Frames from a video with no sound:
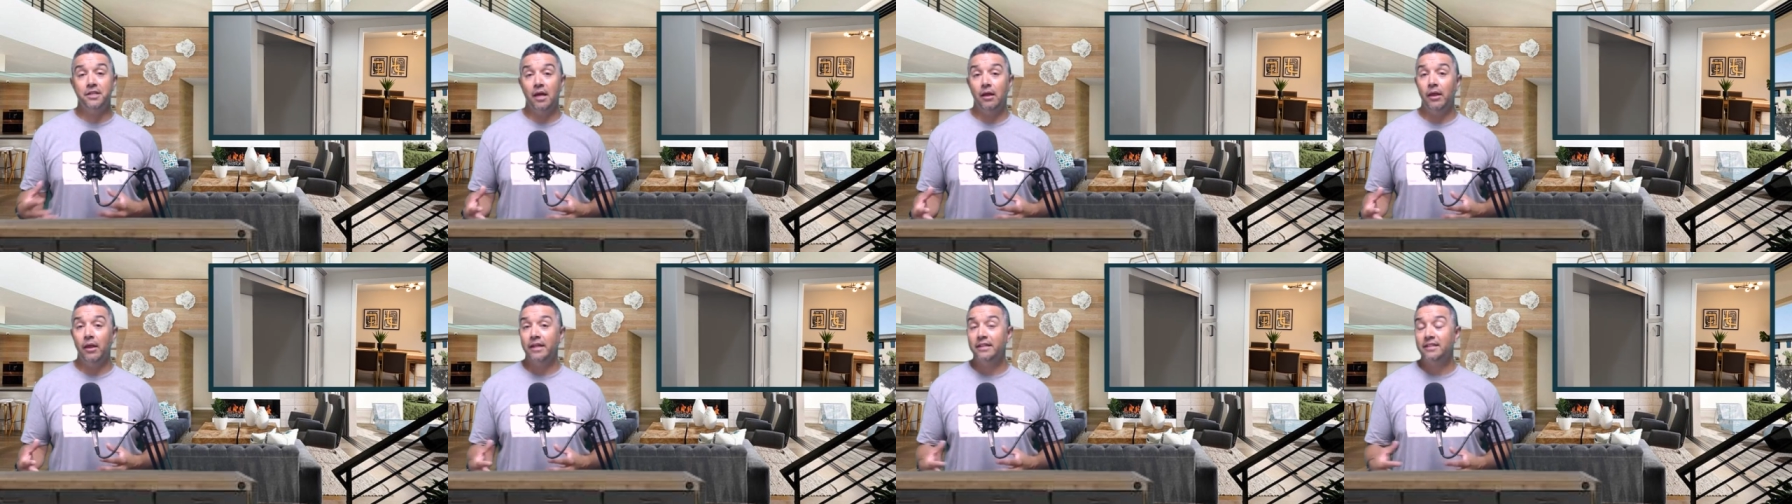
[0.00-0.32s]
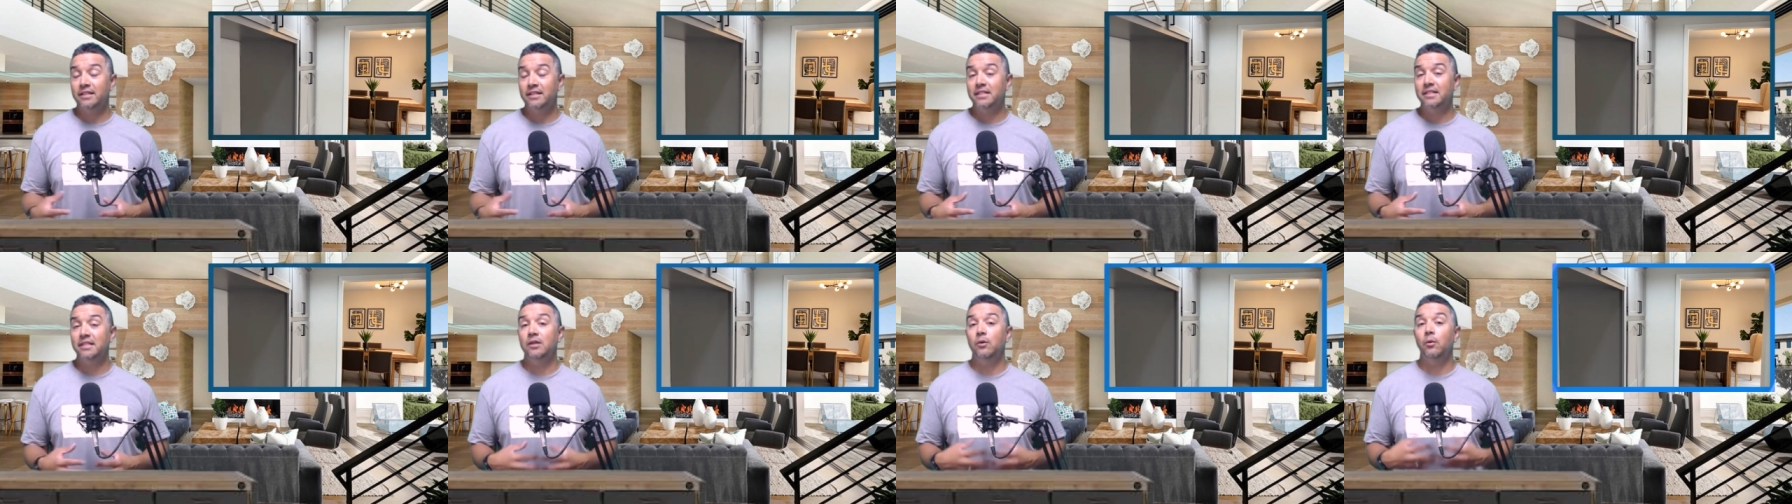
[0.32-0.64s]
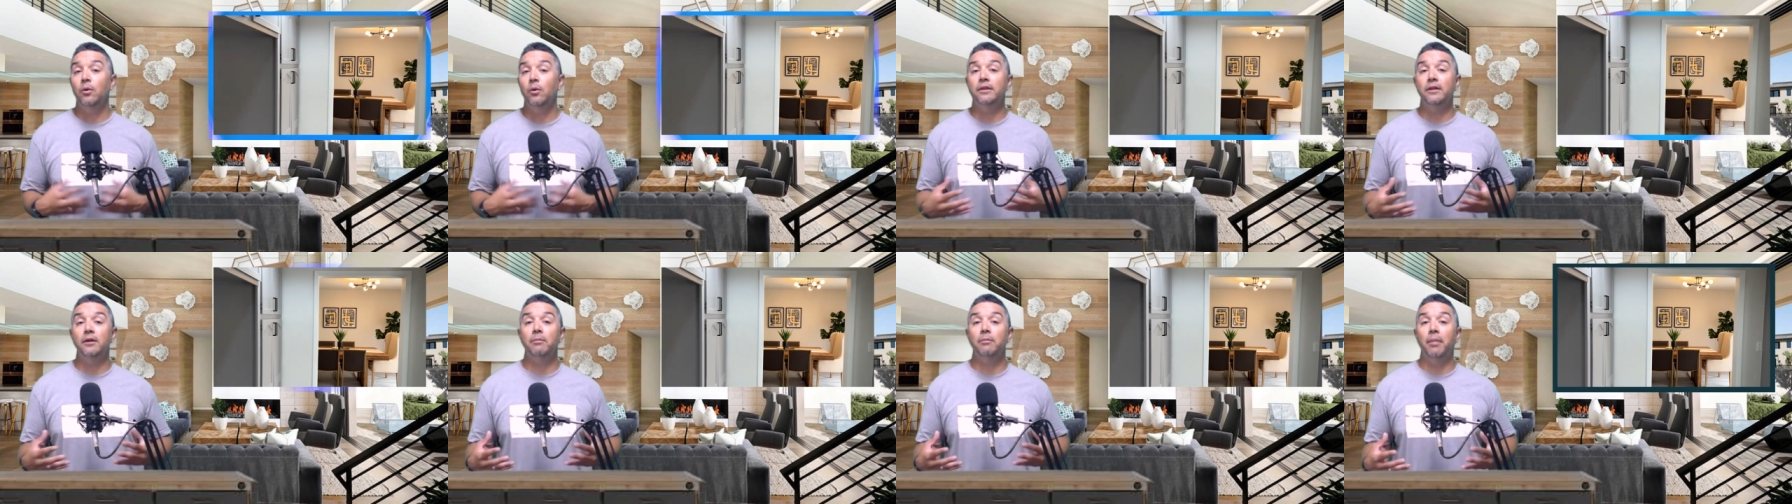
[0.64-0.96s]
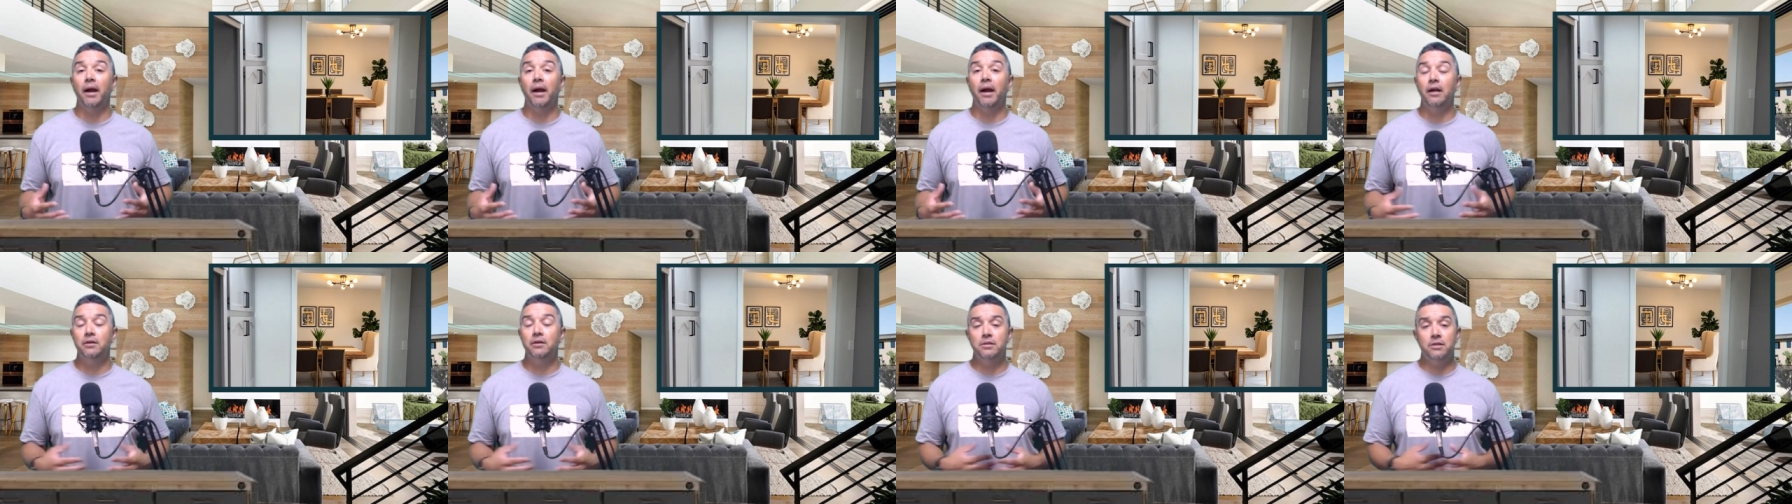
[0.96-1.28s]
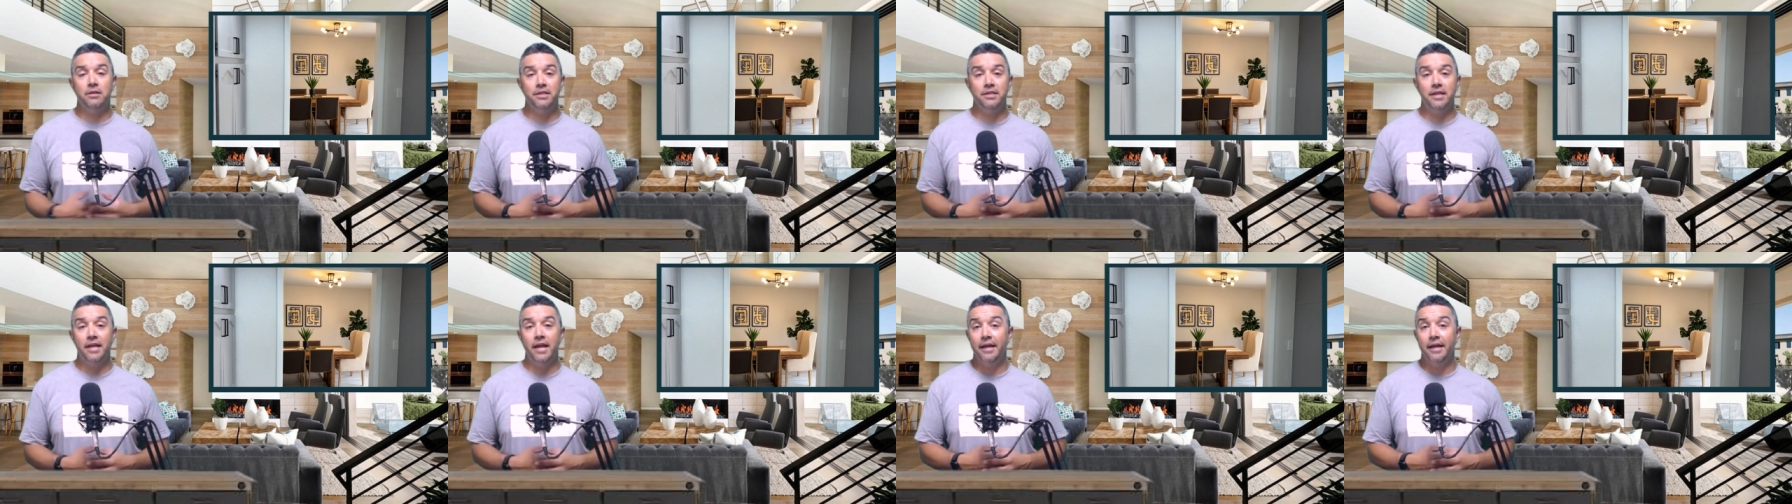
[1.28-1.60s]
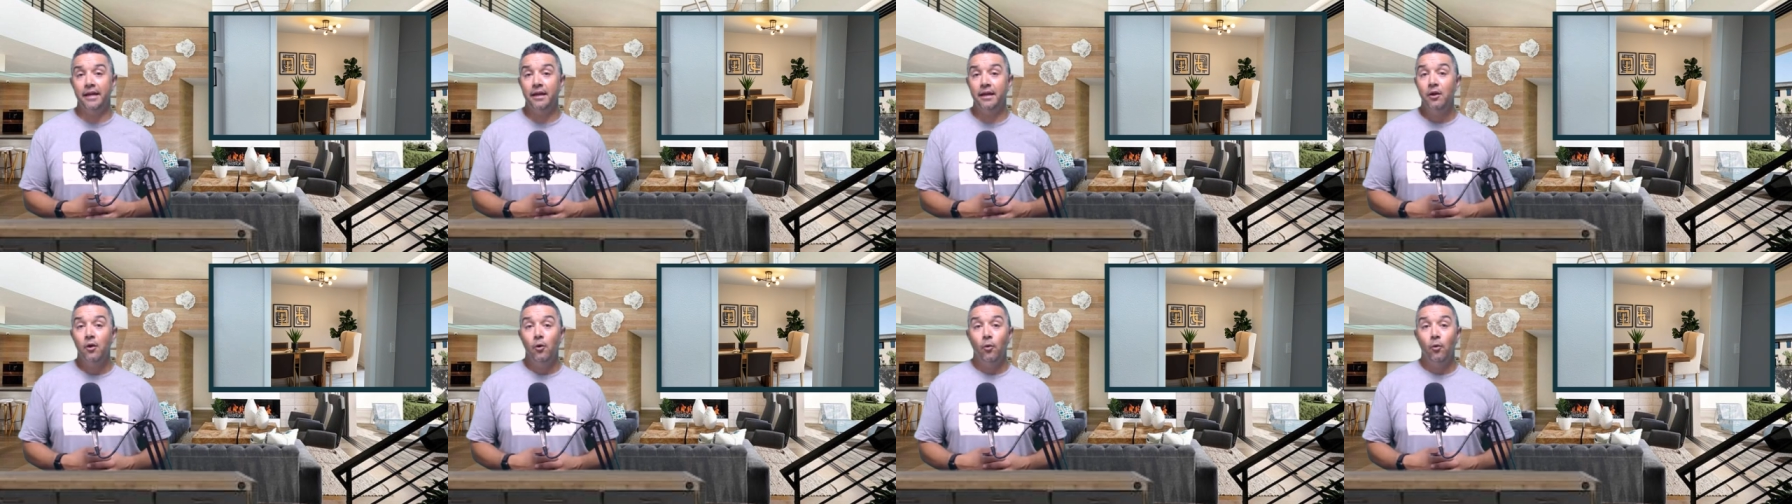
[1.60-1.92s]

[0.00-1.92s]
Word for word: I like to see what their buyers are saying.